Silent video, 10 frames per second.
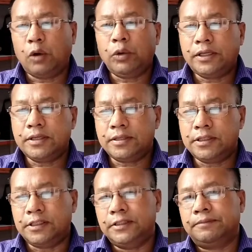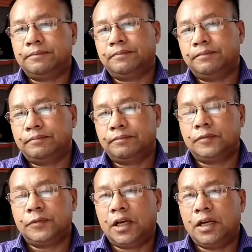now let us see
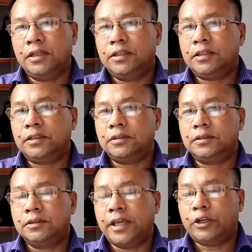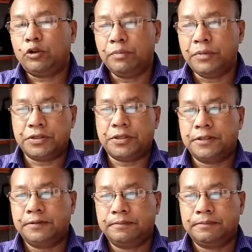another
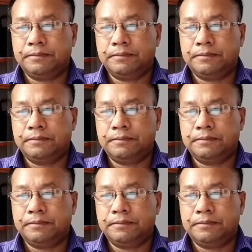atomist,